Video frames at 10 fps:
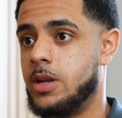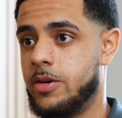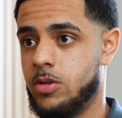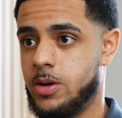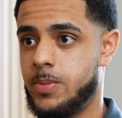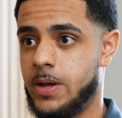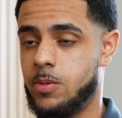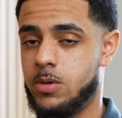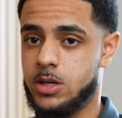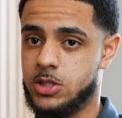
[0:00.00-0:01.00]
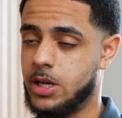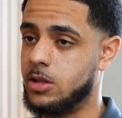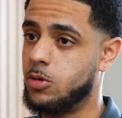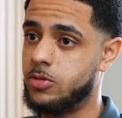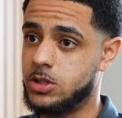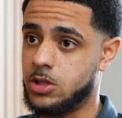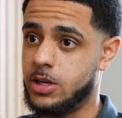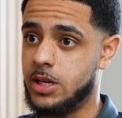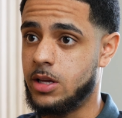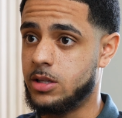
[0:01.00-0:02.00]
level, I'm playing with like Shane Duffy's, John
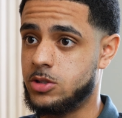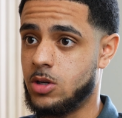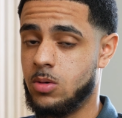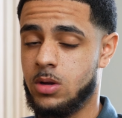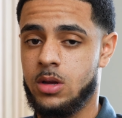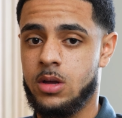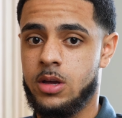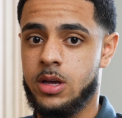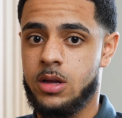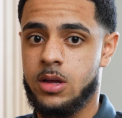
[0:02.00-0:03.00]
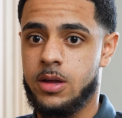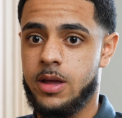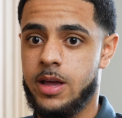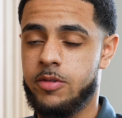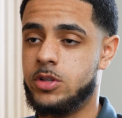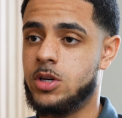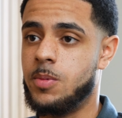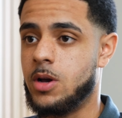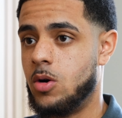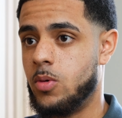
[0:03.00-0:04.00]
Egan. So every
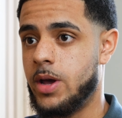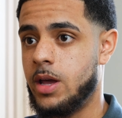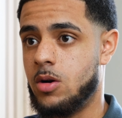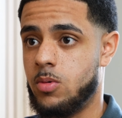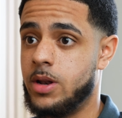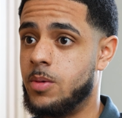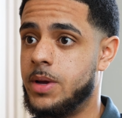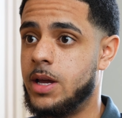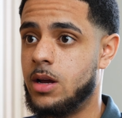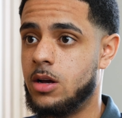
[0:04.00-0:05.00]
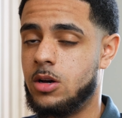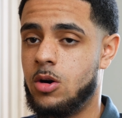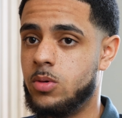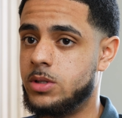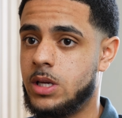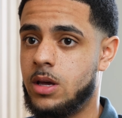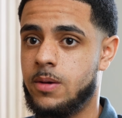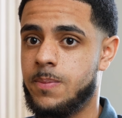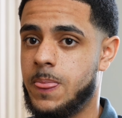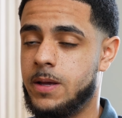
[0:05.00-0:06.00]
time I go away or when I'm here, I always get
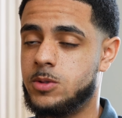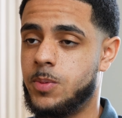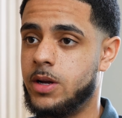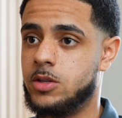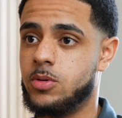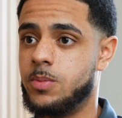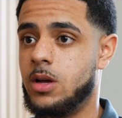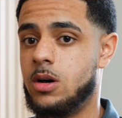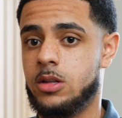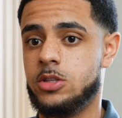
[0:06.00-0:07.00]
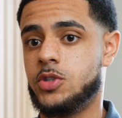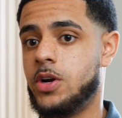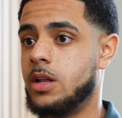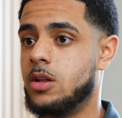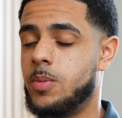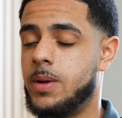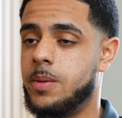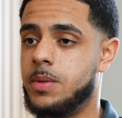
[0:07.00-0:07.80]
experience from either training or playing